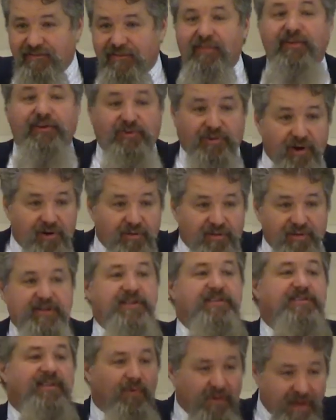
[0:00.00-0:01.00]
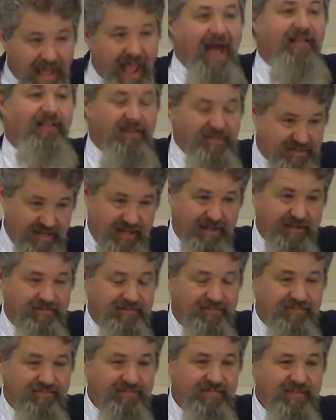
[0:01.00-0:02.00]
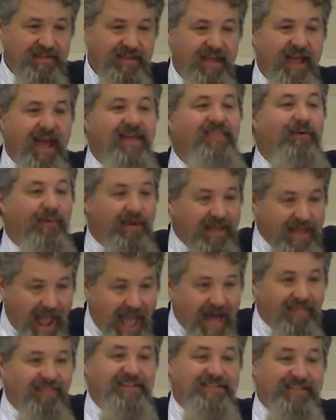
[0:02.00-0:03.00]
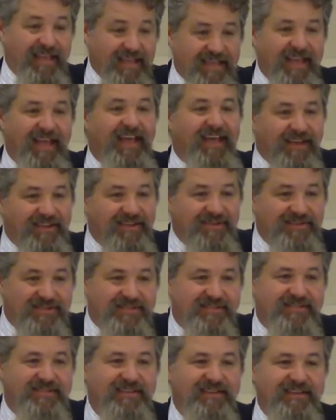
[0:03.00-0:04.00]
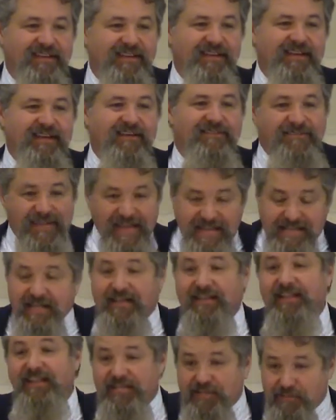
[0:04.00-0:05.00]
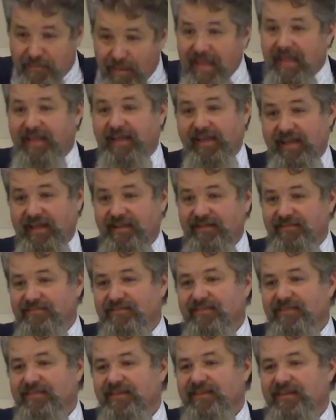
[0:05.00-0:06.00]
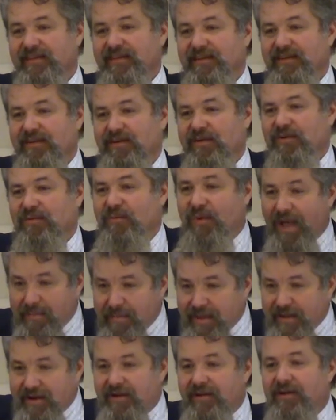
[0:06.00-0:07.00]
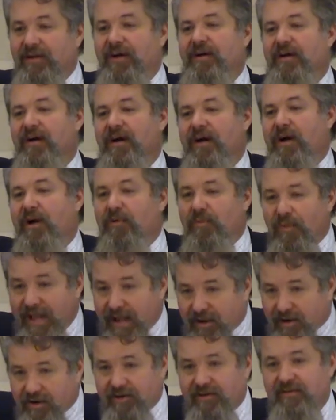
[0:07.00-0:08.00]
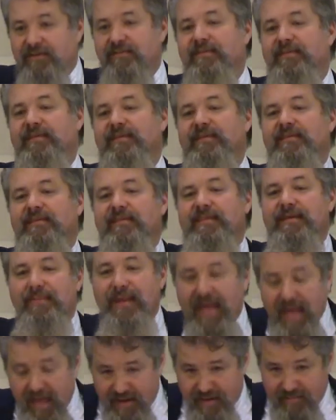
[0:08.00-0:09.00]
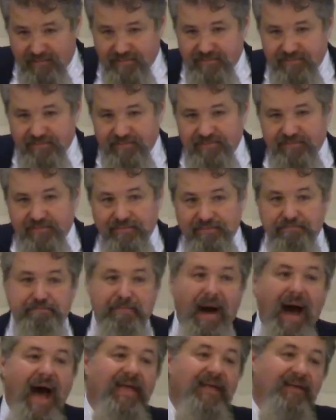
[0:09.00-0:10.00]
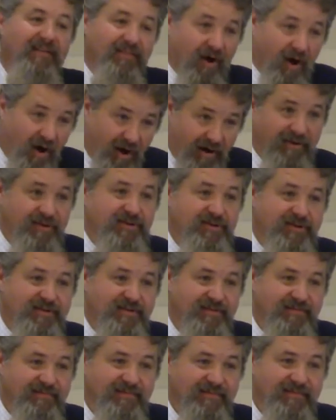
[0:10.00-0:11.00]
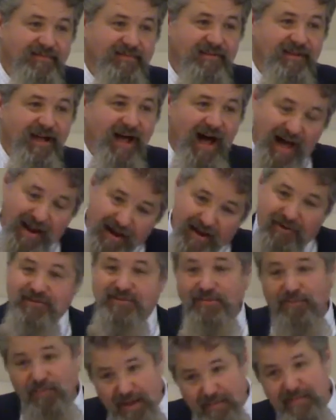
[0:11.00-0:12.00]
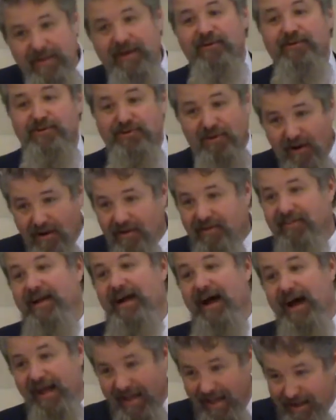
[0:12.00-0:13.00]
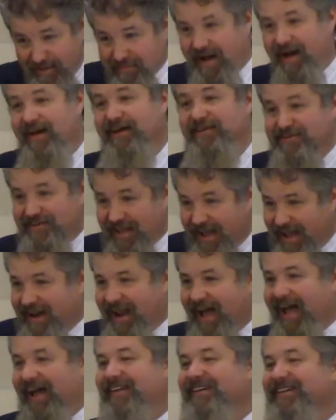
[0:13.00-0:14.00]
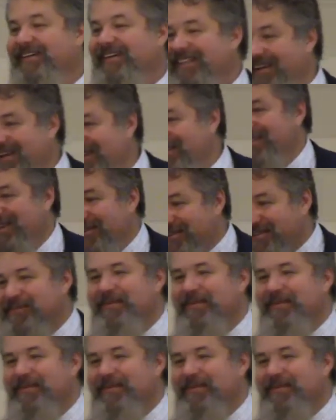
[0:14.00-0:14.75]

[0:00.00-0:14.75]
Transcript: for the truth. It's just the reality. And the reality is, physically speaking, women are weaker than men, by and large. I know some women who are stronger than I am. I understand that. There, there's